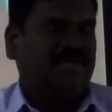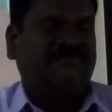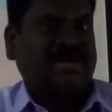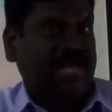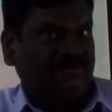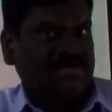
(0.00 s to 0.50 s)

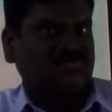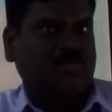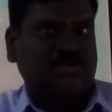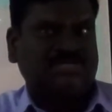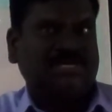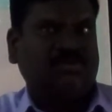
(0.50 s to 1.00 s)
When I was
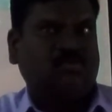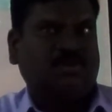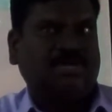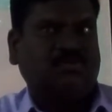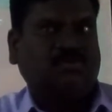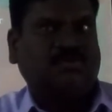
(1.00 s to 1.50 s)
browsing
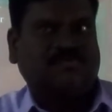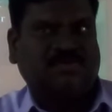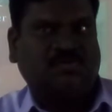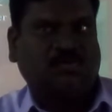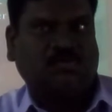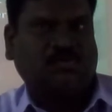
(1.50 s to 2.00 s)
during
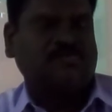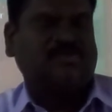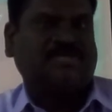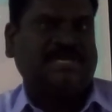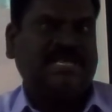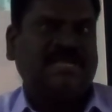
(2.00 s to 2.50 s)

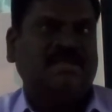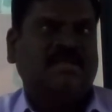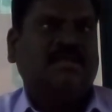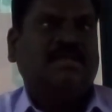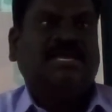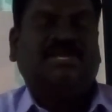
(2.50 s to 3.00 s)
2002-2003,
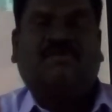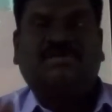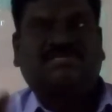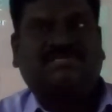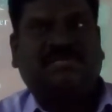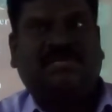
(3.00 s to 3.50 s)
it
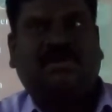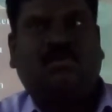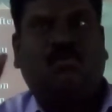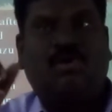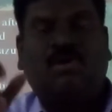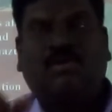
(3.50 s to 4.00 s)
was
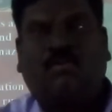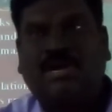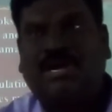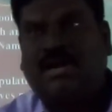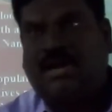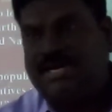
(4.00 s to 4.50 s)

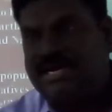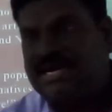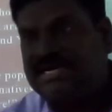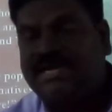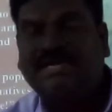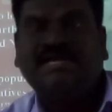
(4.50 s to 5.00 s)

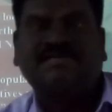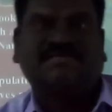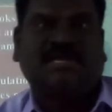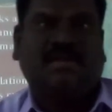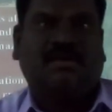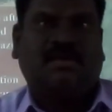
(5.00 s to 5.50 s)
110 years,
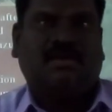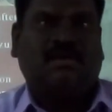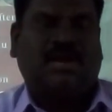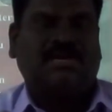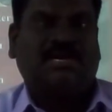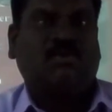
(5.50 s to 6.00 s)

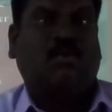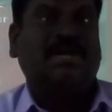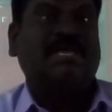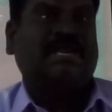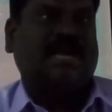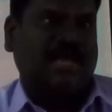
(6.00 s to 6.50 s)

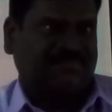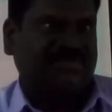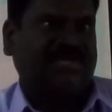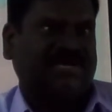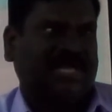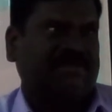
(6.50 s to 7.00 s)
101 year elapsed at that